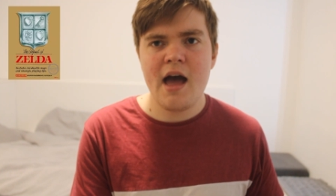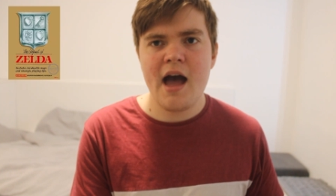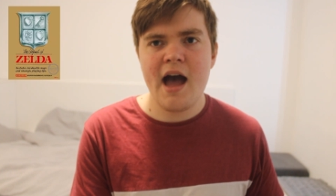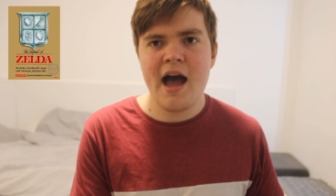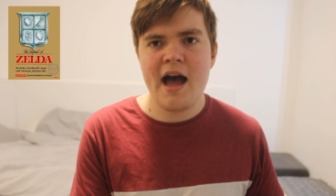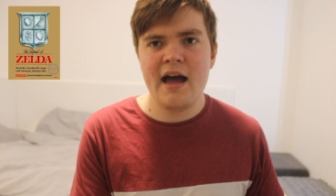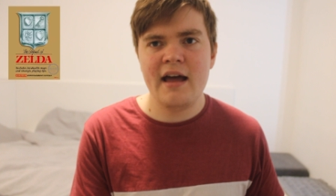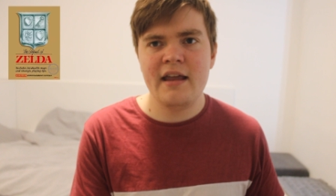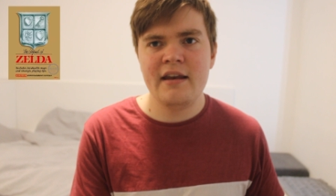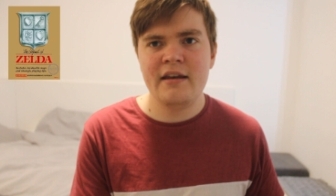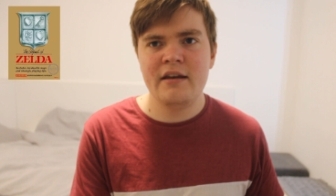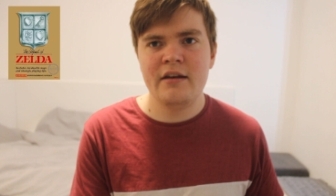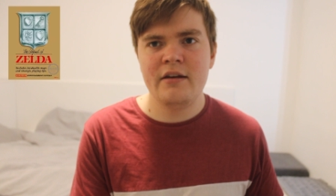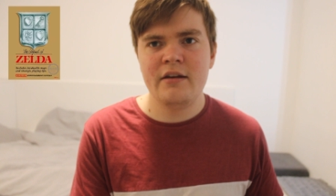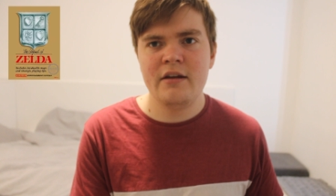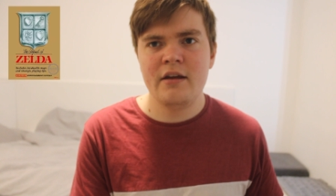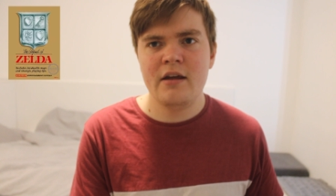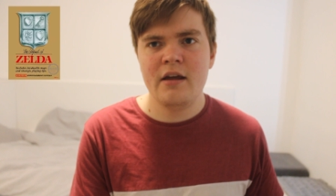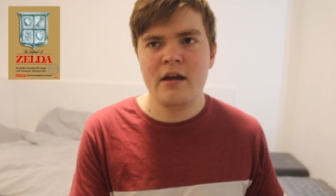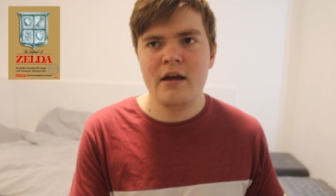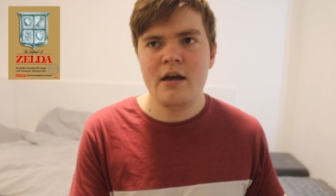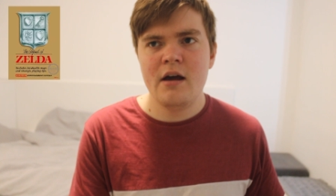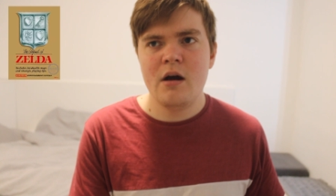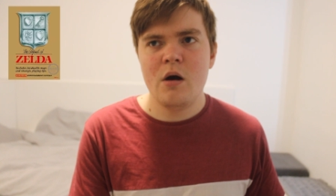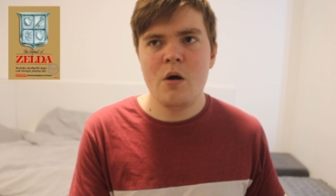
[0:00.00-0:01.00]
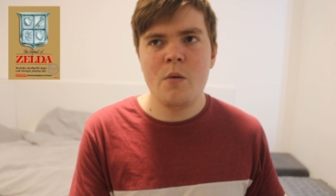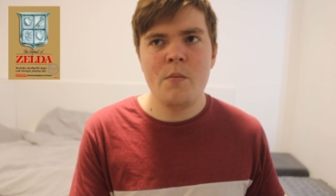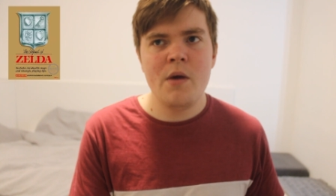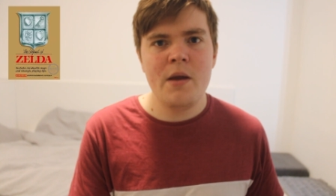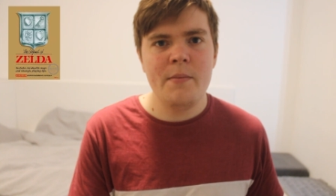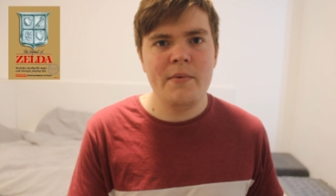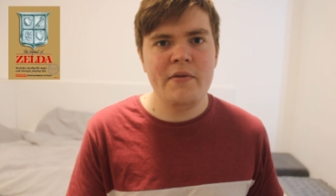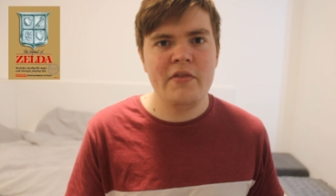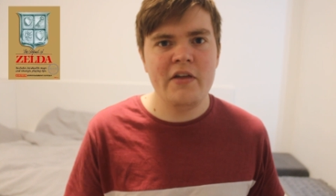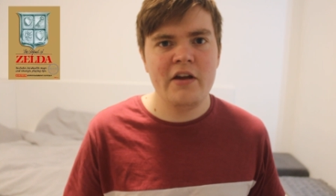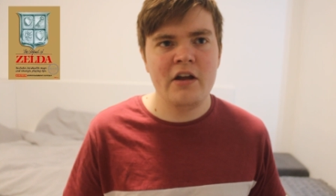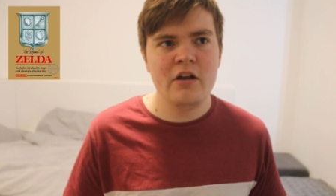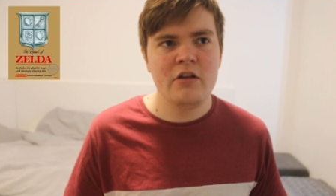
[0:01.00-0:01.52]
and or
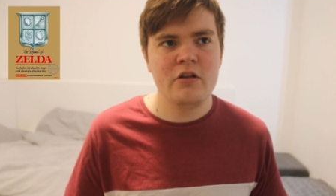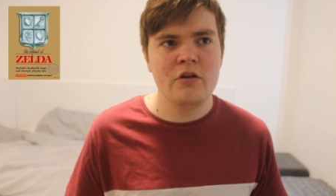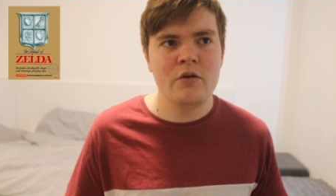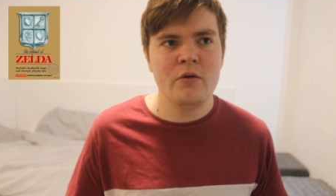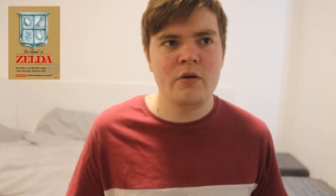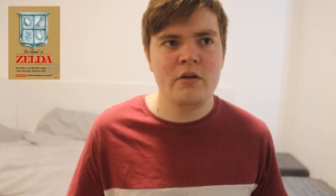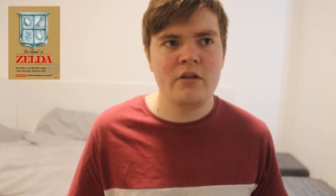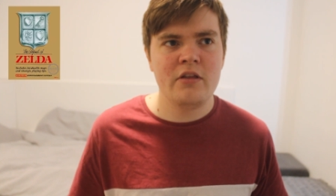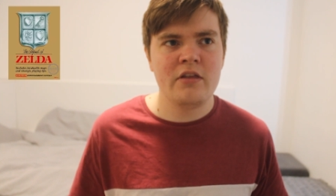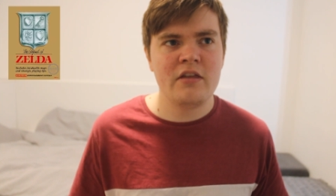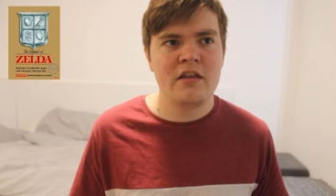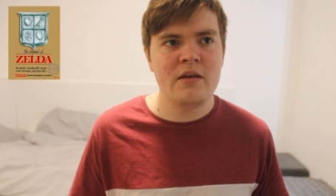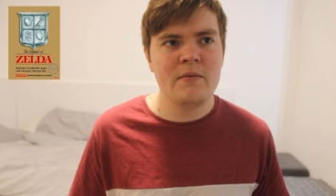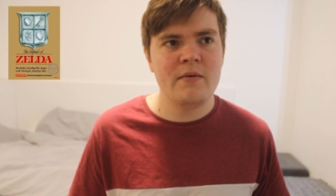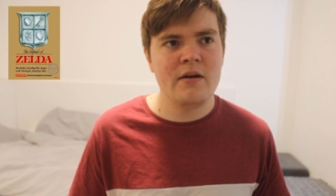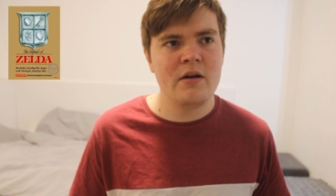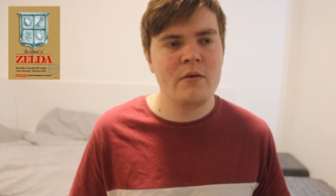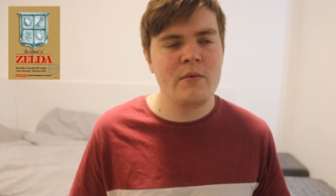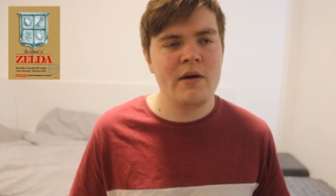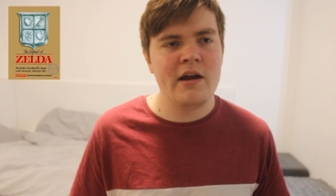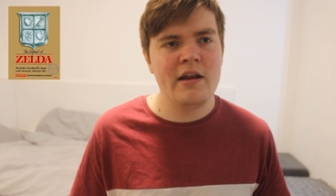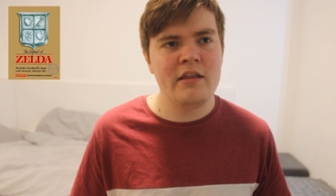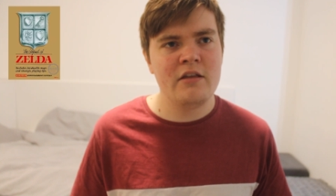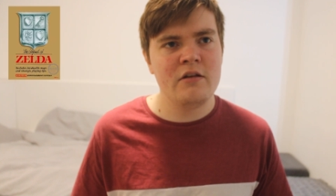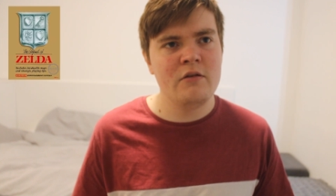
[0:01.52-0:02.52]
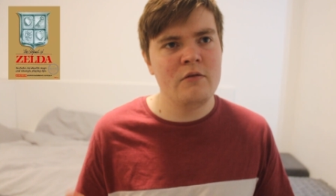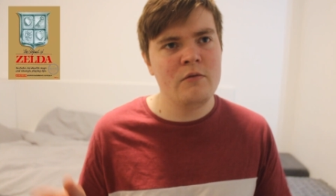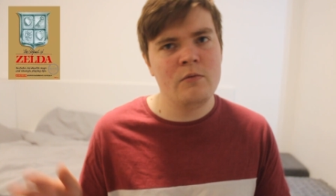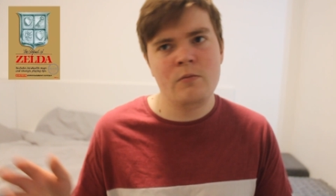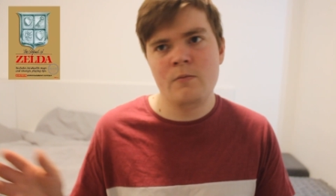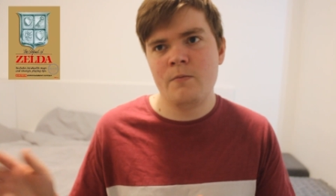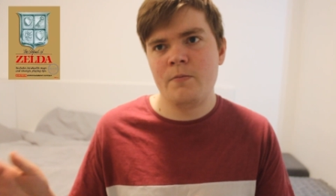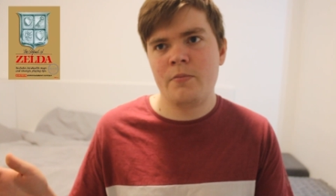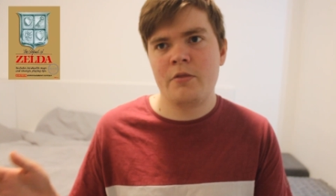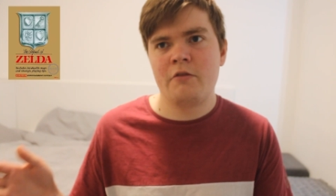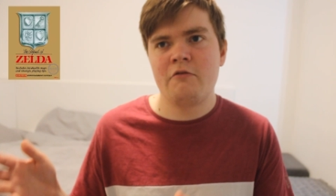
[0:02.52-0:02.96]
maybe they could do a similar way to